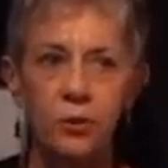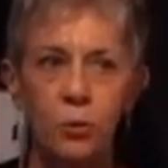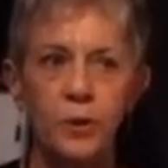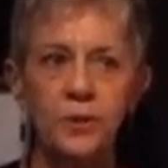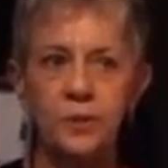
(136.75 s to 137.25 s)
Of
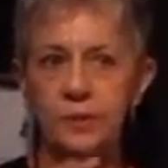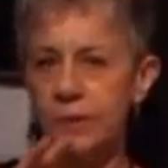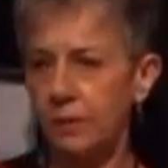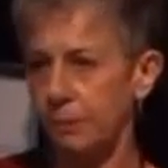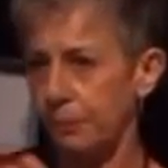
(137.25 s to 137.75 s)
course,
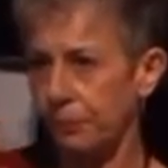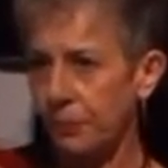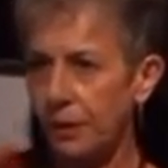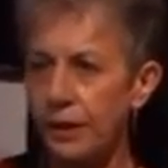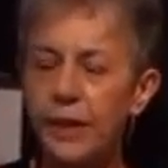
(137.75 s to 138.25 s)
the
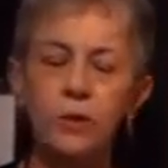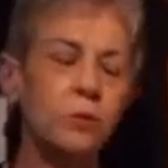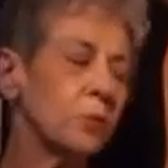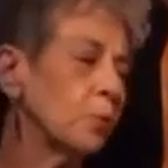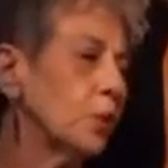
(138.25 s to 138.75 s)

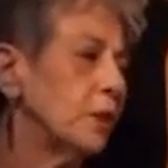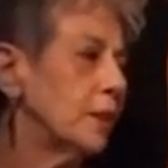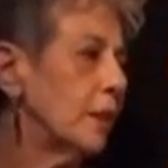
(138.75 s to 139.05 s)
needles would